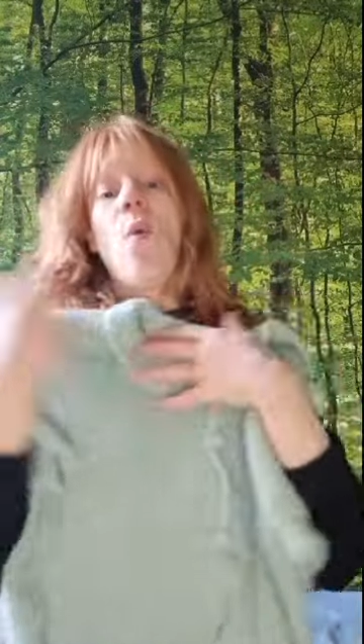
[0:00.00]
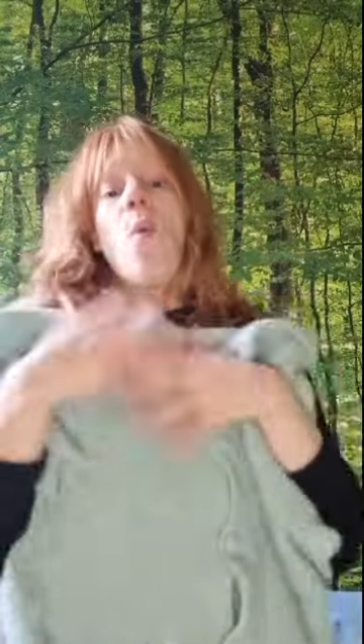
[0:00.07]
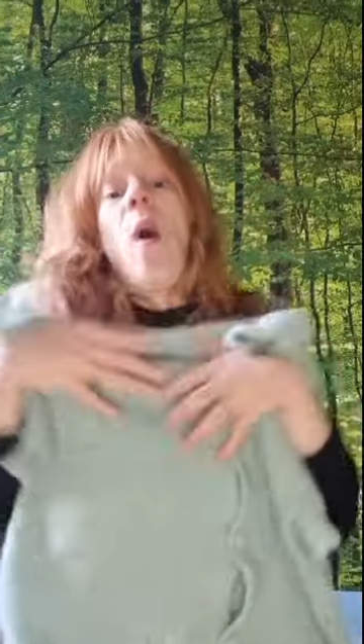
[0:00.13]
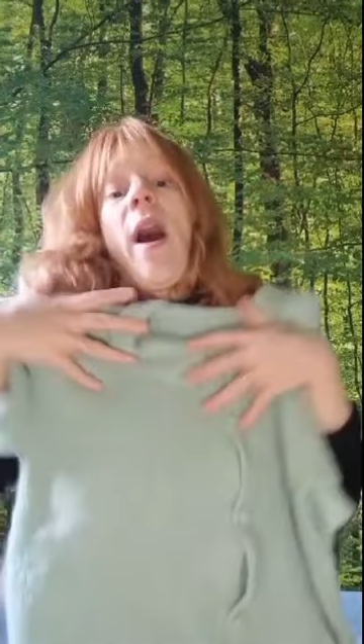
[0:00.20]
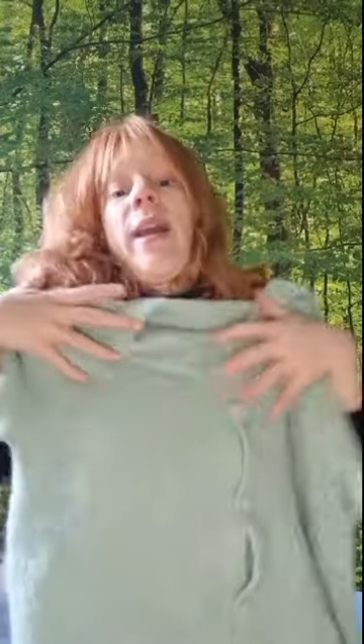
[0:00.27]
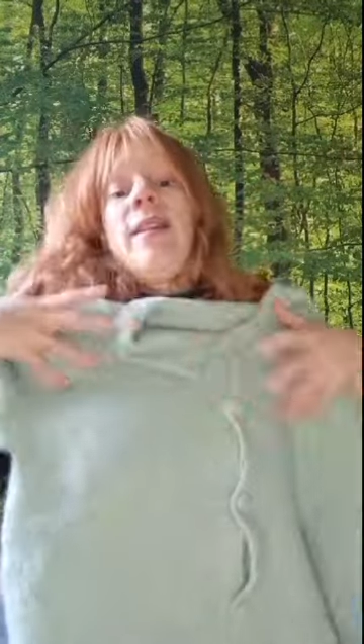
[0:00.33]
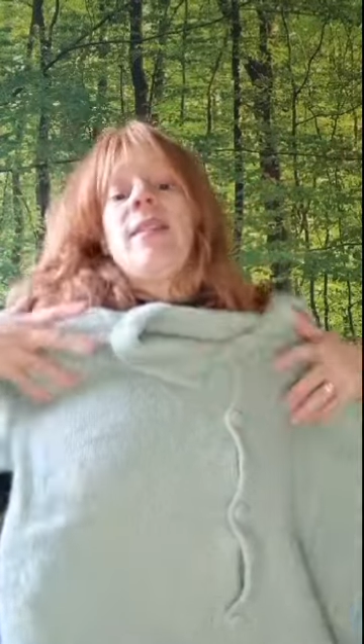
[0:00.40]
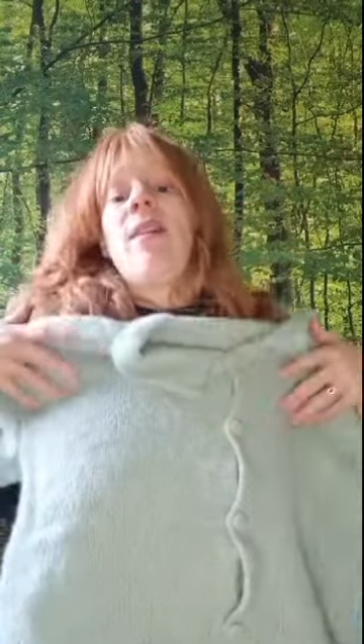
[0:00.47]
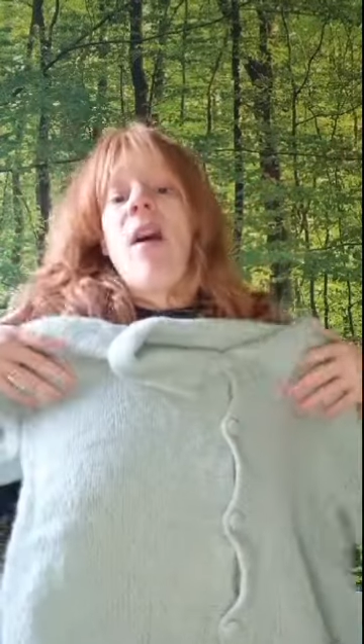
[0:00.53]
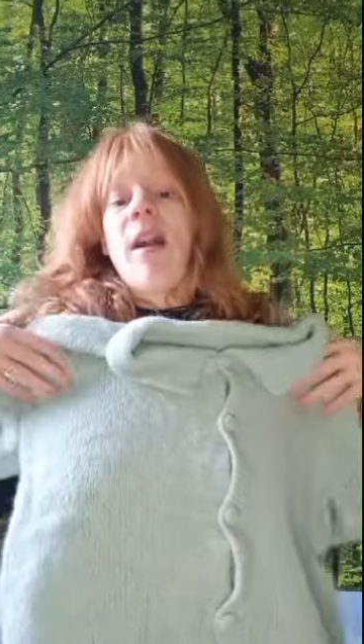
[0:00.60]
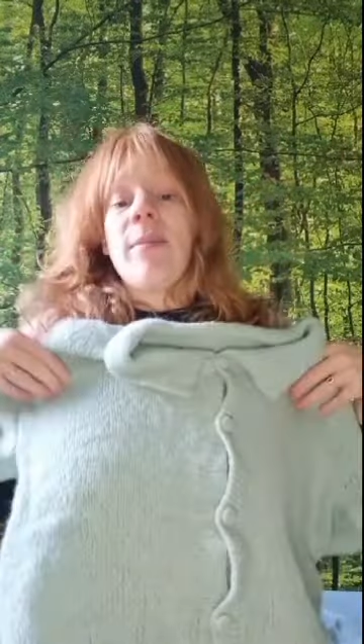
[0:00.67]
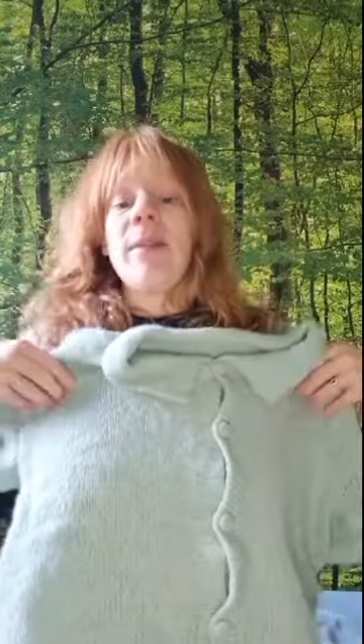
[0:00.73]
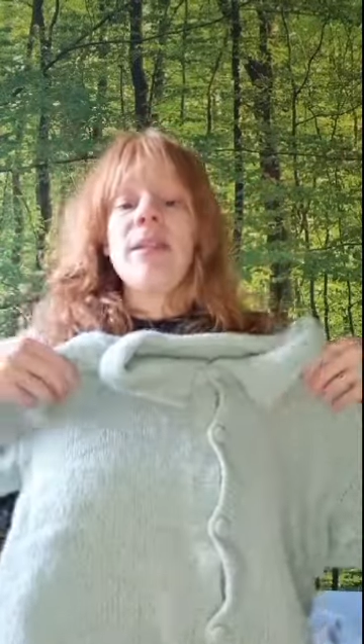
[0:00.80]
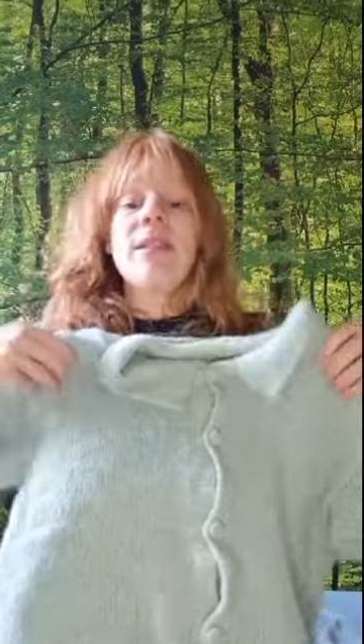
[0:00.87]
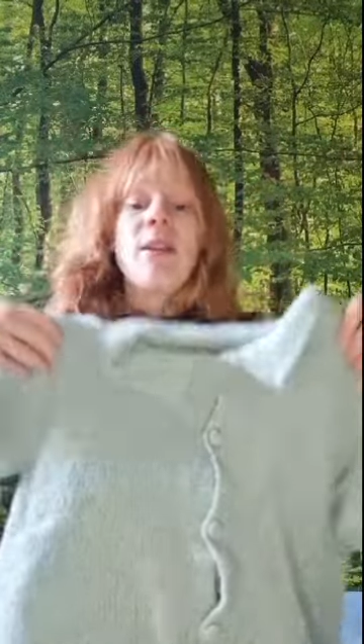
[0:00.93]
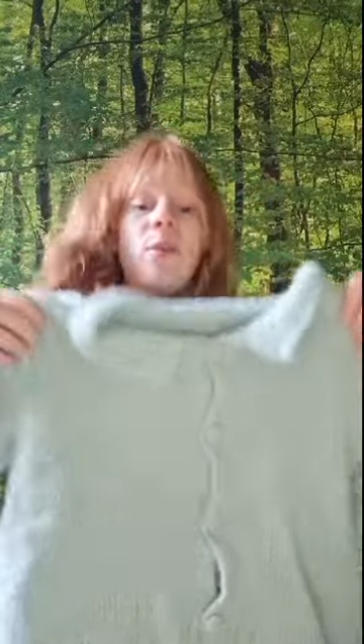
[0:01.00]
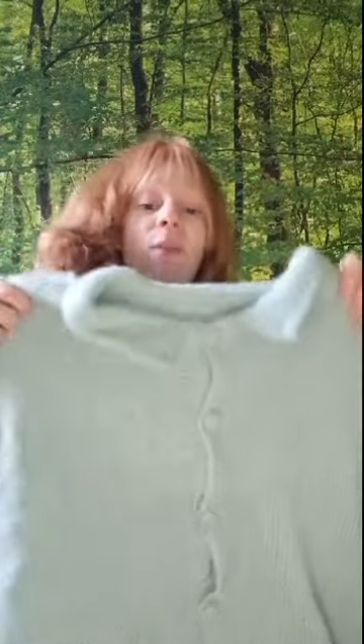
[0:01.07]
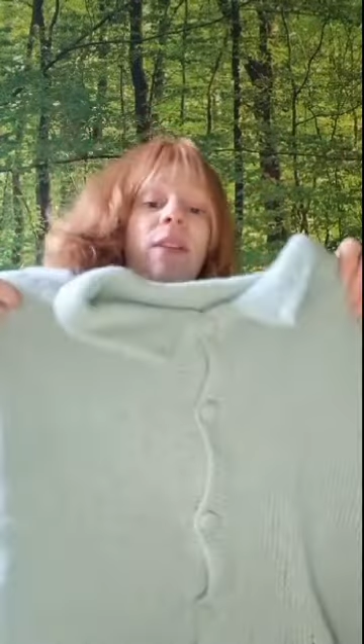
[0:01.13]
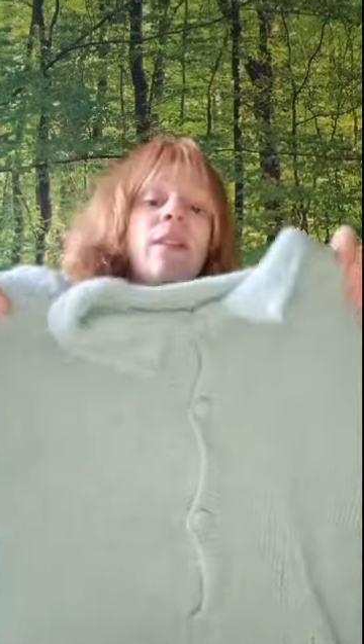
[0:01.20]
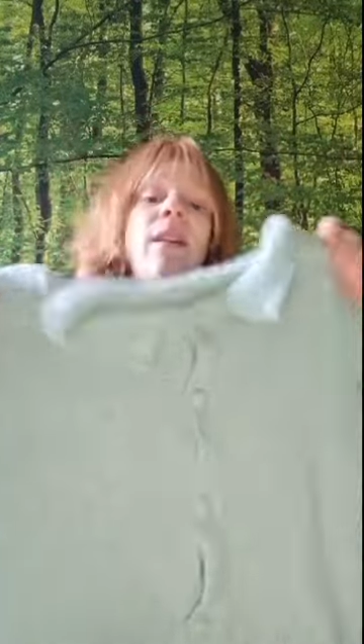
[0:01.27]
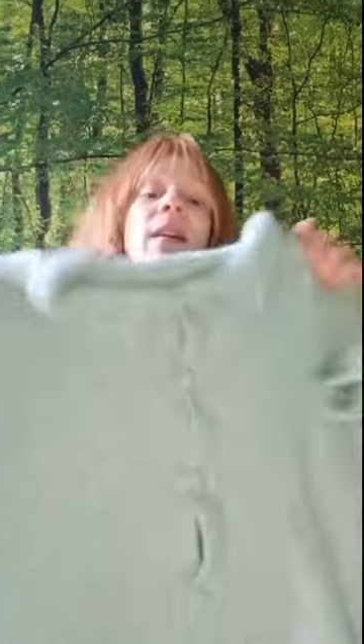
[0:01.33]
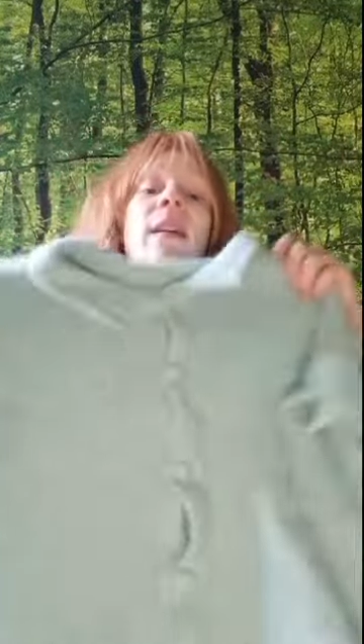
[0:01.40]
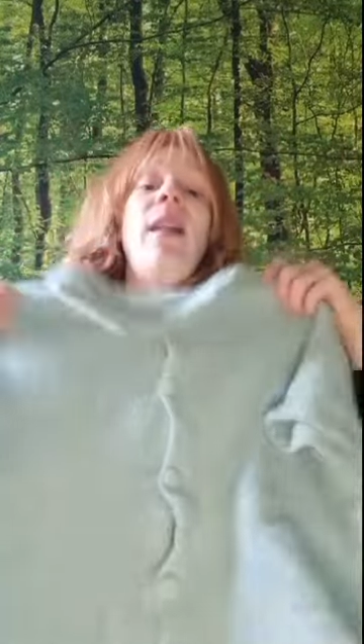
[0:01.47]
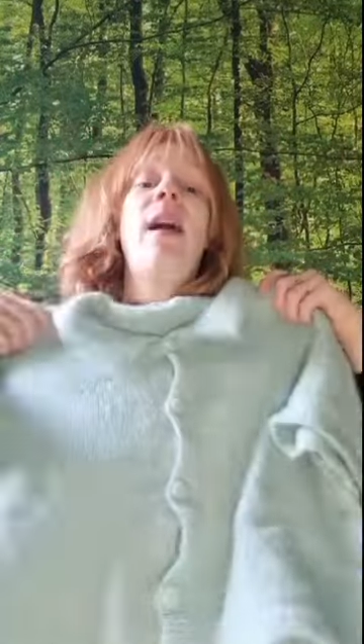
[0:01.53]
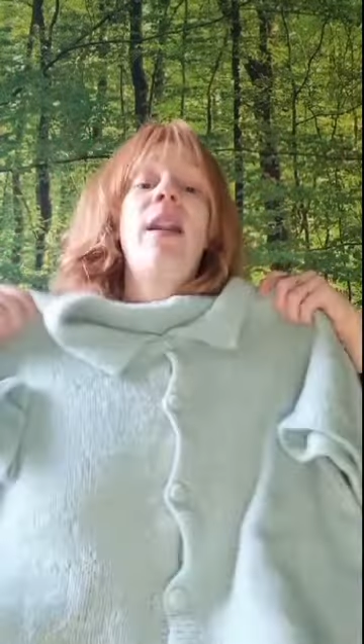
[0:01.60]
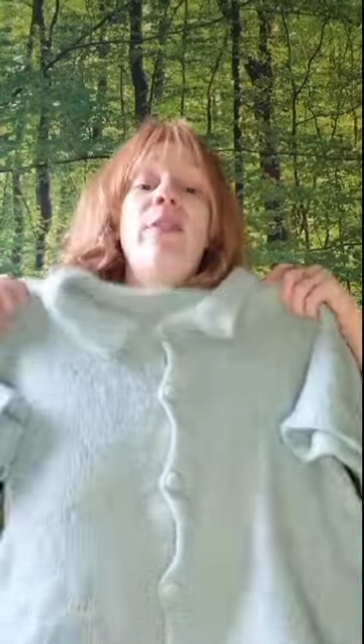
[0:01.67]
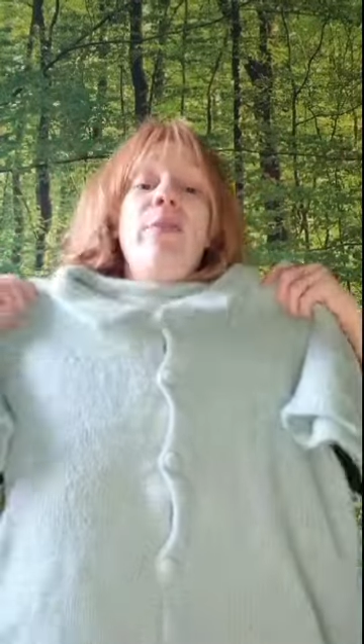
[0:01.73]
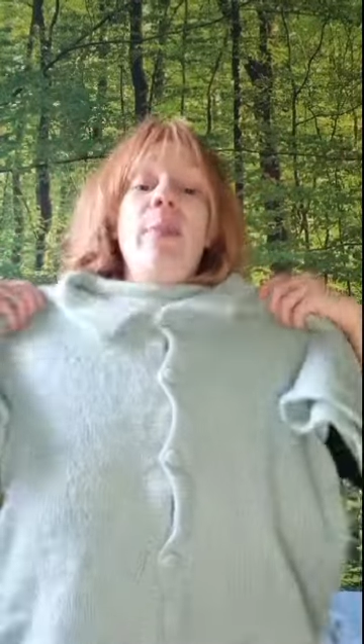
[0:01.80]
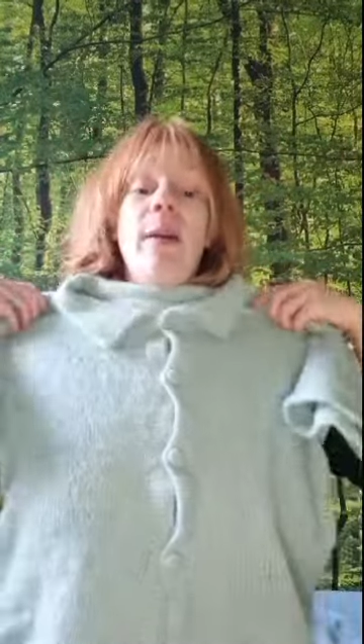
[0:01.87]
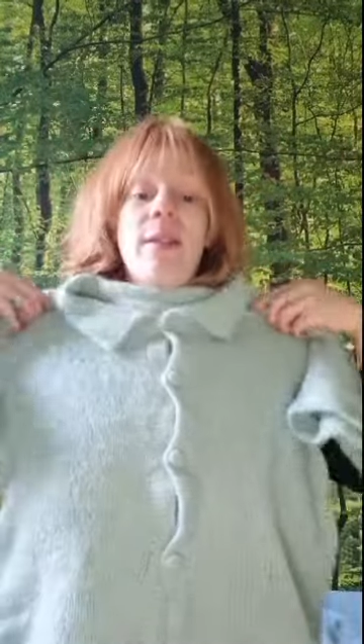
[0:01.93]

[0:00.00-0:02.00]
and a white garment with a